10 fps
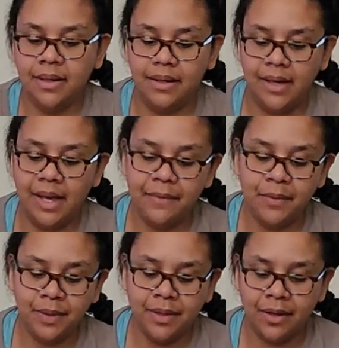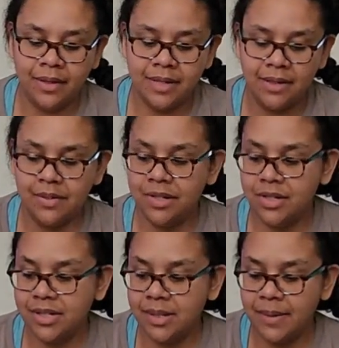I haven't really gotten down to
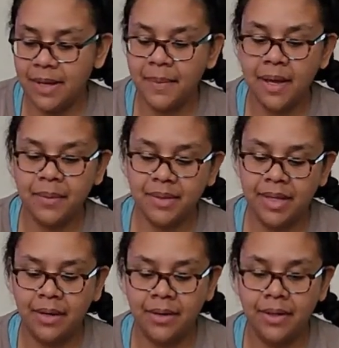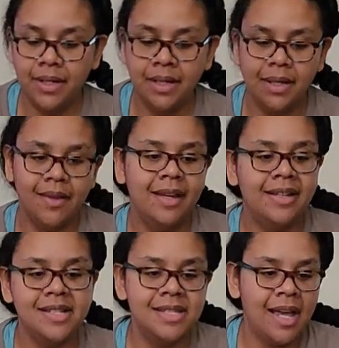just a backpack without like
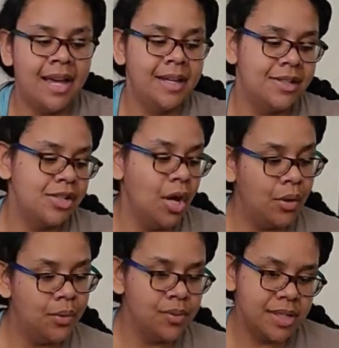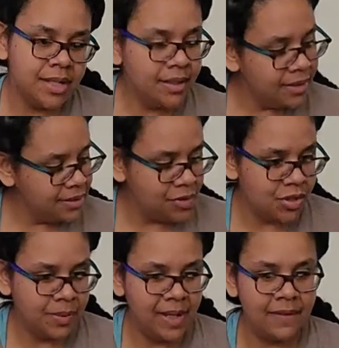a side tote.
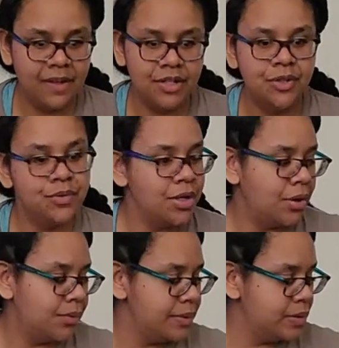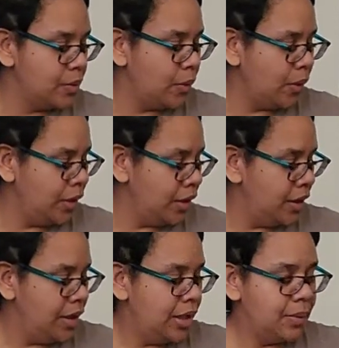Usually we have like two totes or,
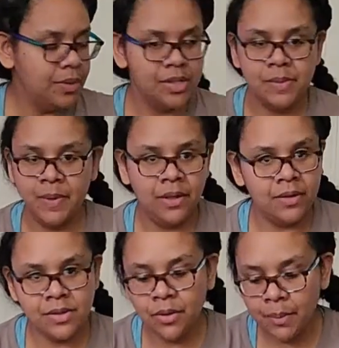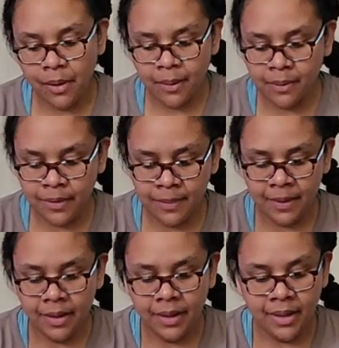which has been also a problem.
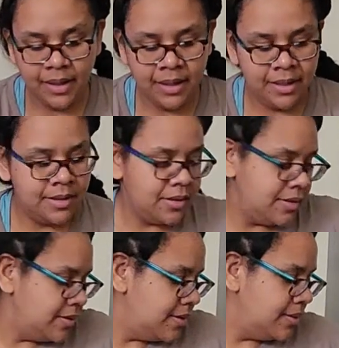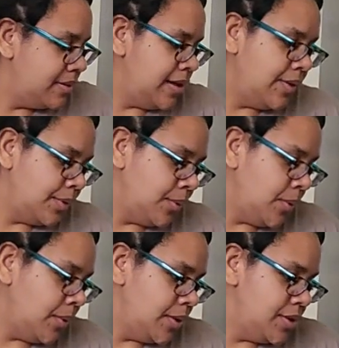And now the
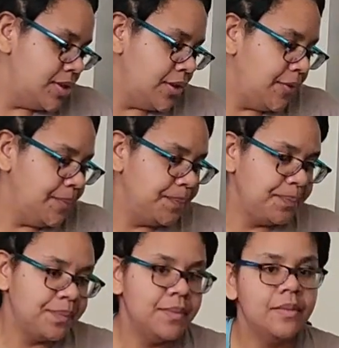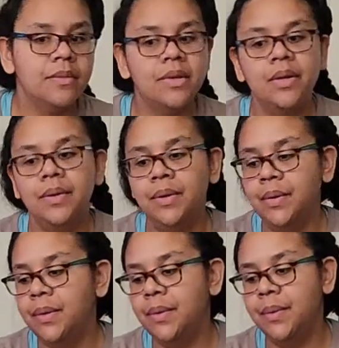roller. So
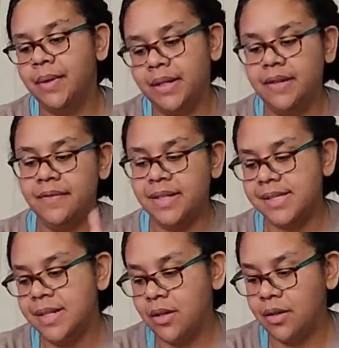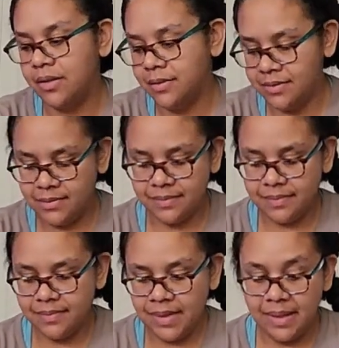we're gonna fix it all.
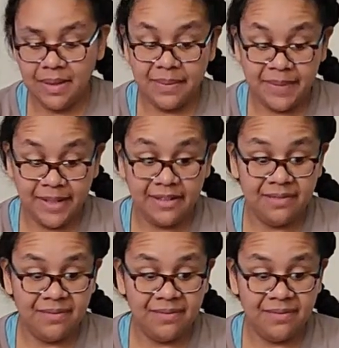Yeah,